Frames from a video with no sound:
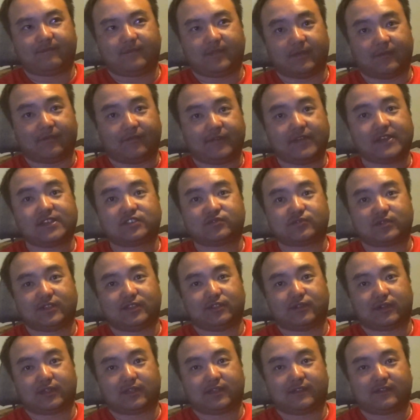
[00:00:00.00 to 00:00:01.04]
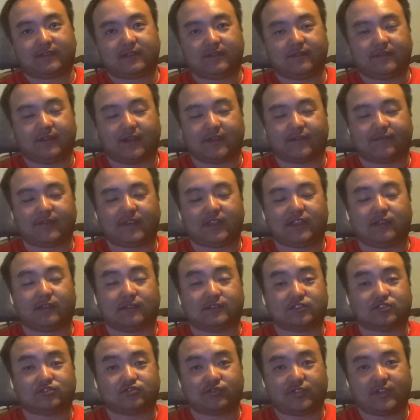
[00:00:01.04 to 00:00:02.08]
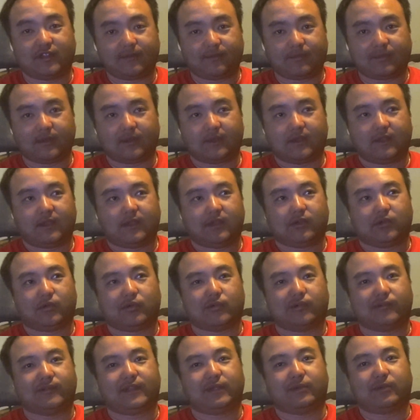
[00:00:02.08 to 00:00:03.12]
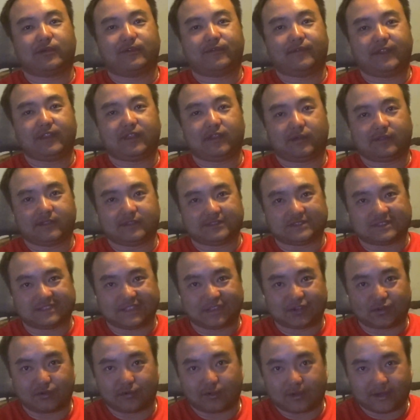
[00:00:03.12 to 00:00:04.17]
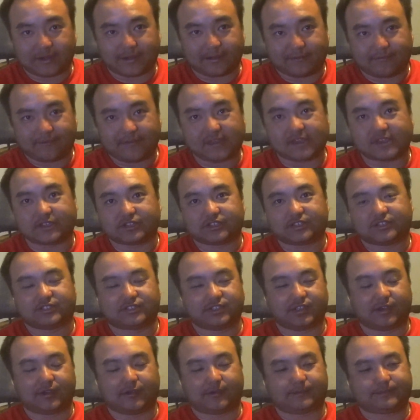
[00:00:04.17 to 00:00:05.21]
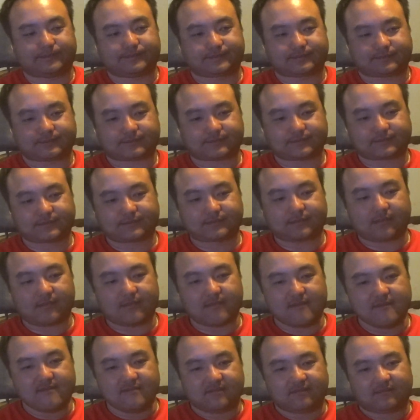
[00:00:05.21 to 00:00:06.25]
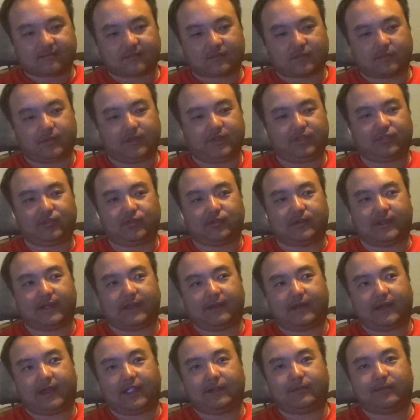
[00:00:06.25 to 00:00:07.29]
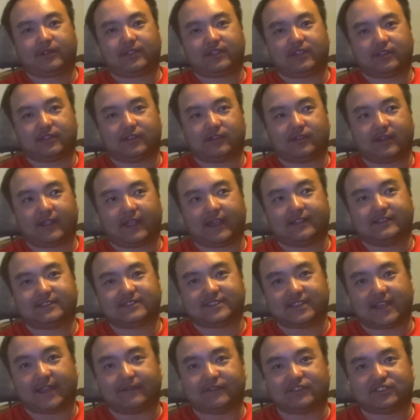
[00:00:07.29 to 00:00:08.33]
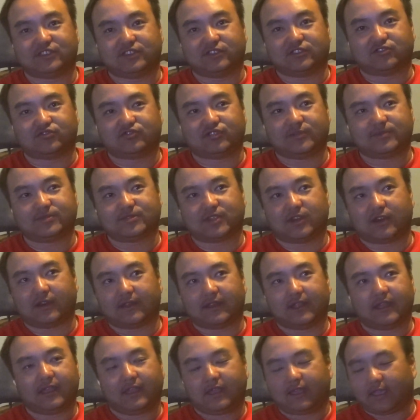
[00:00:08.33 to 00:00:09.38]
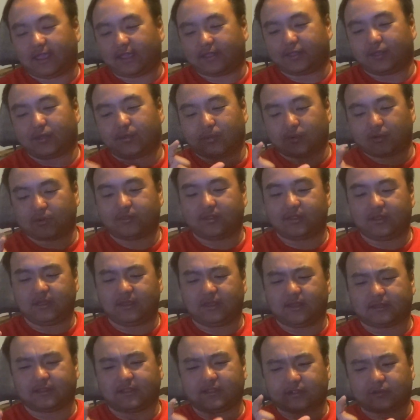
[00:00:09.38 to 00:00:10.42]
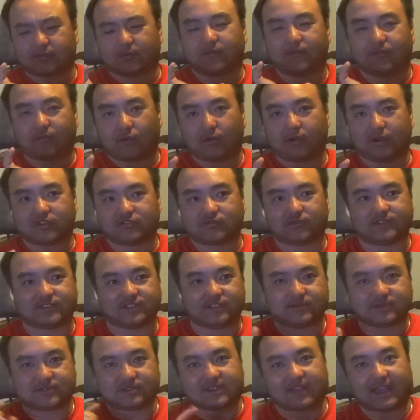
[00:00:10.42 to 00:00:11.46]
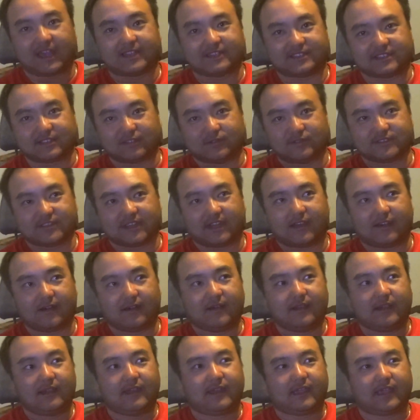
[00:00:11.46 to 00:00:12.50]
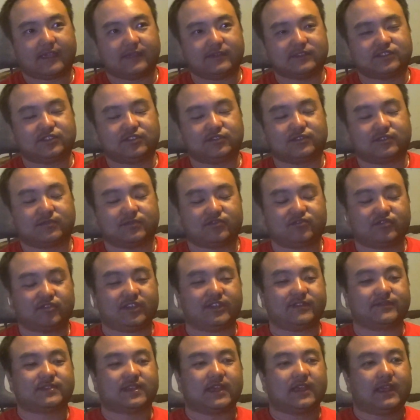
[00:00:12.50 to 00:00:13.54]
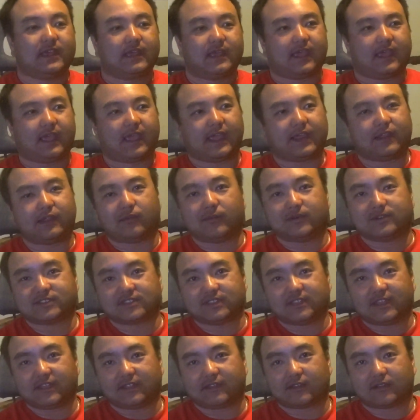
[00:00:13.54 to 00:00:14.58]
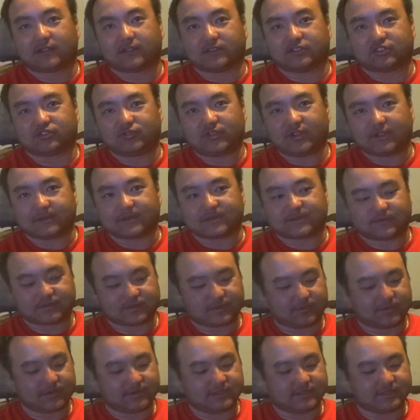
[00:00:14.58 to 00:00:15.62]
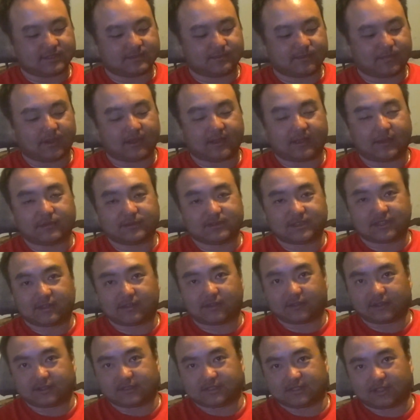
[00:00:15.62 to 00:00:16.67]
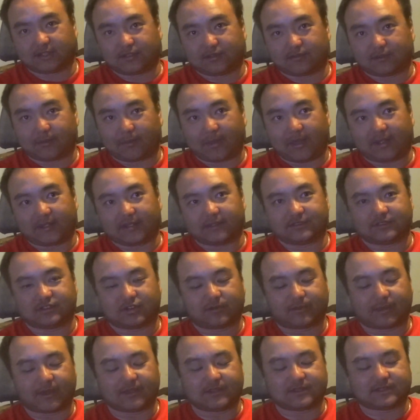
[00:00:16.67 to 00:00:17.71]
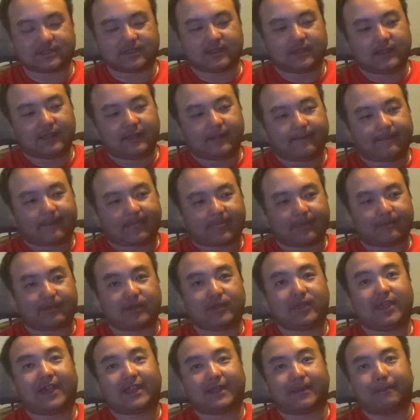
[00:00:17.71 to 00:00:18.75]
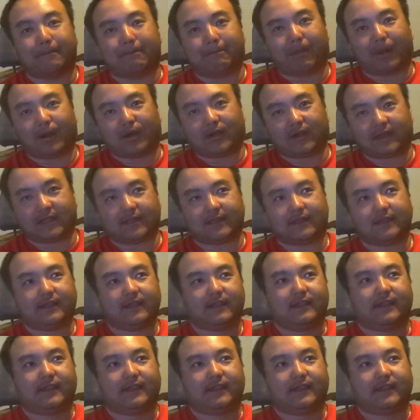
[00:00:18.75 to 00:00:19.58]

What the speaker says: the fish were either feeding on shrimp or they were feeding on these little fish. So we threw out, Hybrid Killer had Savage Gear shrimps on, and they were the 4-inch ones. He was casting those out, and he was doing the retrieves, and it wasn't hitting on the shrimps for some reason, but it was hitting on these other Rapala trick baits. But you had to burn it,